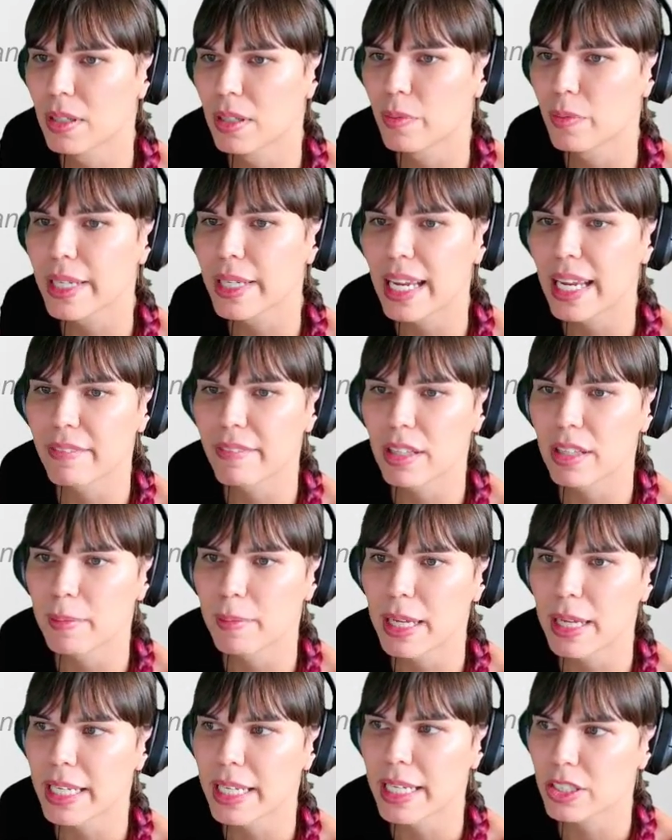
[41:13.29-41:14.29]
We gave them
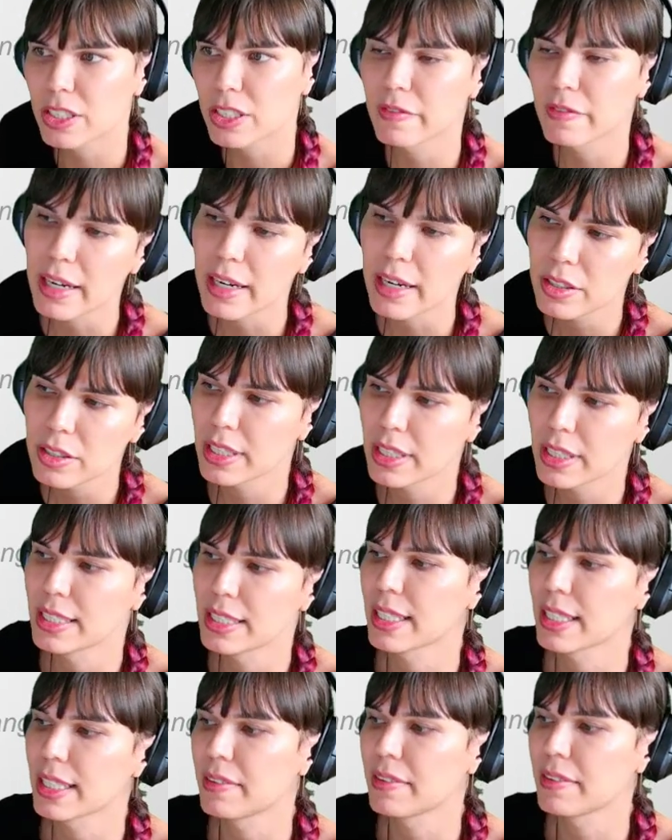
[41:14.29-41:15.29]
initial values
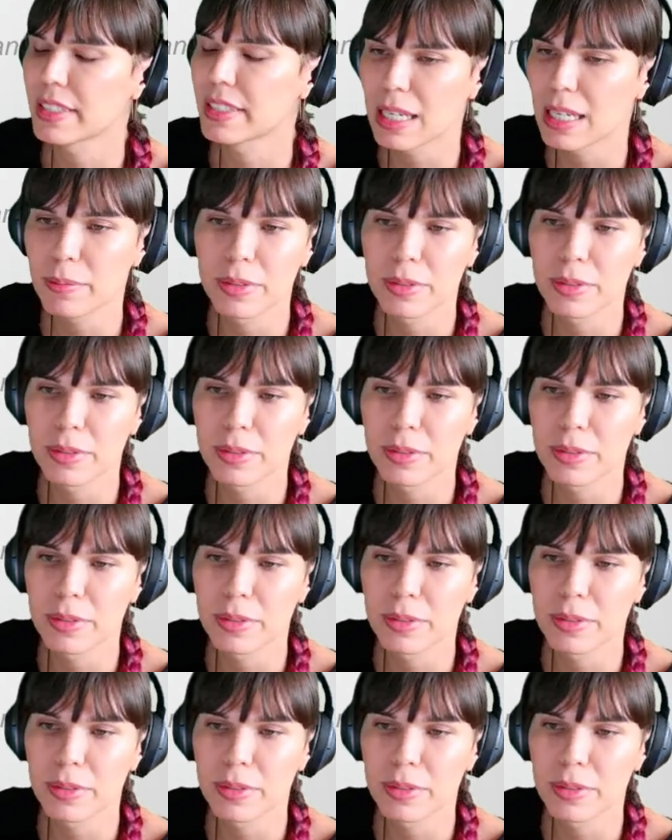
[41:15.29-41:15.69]
inside of setup.